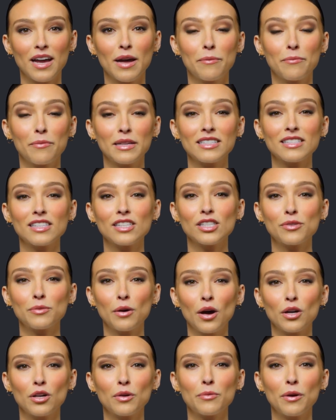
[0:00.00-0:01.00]
means a
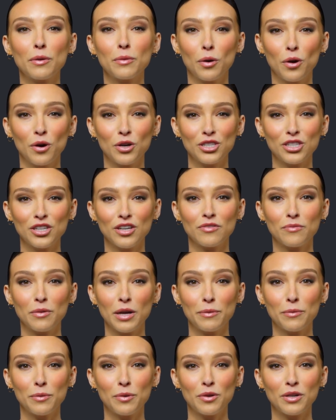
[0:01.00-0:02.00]
smaller proportion of
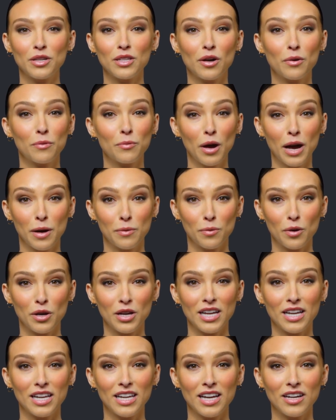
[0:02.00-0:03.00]
people in their prime
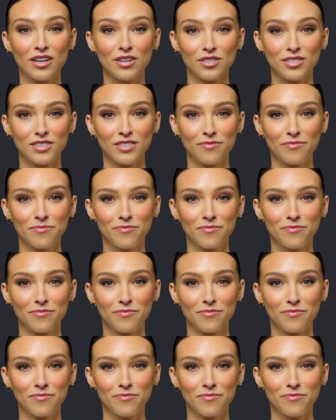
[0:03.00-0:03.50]
working years.